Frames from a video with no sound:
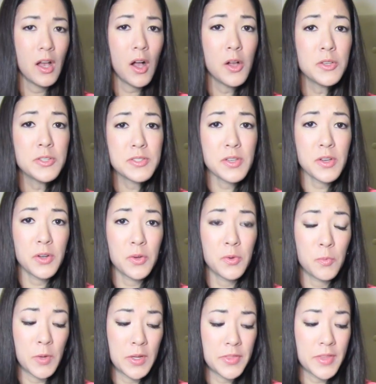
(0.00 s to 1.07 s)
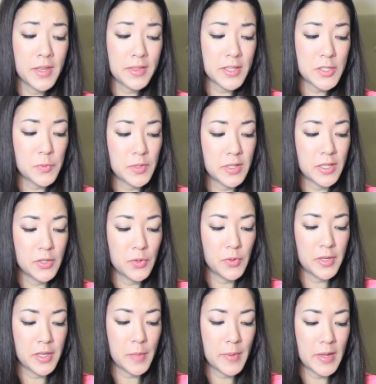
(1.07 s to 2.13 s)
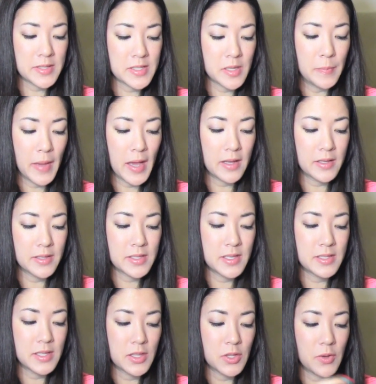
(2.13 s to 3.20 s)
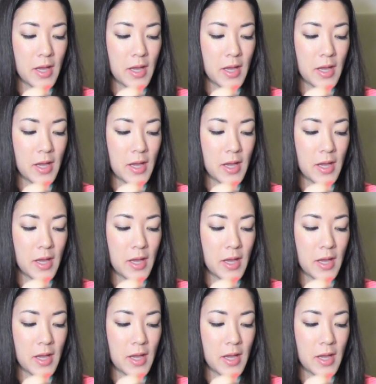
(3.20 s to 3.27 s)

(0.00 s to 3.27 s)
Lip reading: Also, one thing that's really annoying about some palettes is that they'll